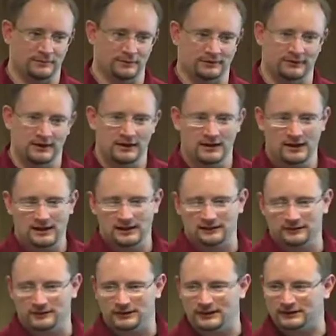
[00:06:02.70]
numbers
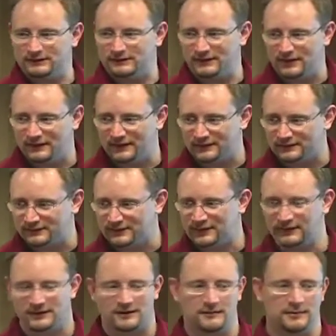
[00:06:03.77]
and do this. And this is
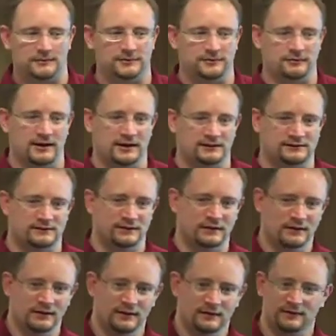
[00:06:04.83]
how they come up with the rates.
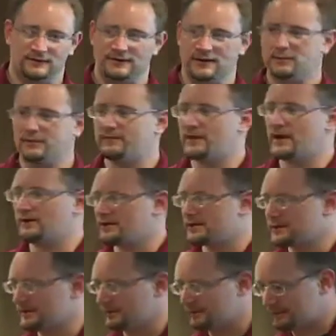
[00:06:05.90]
For example, fire
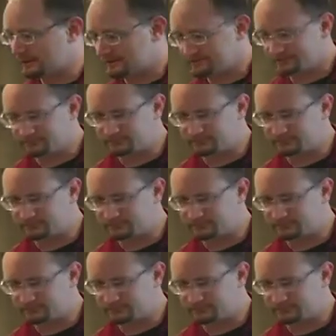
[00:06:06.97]
insurance.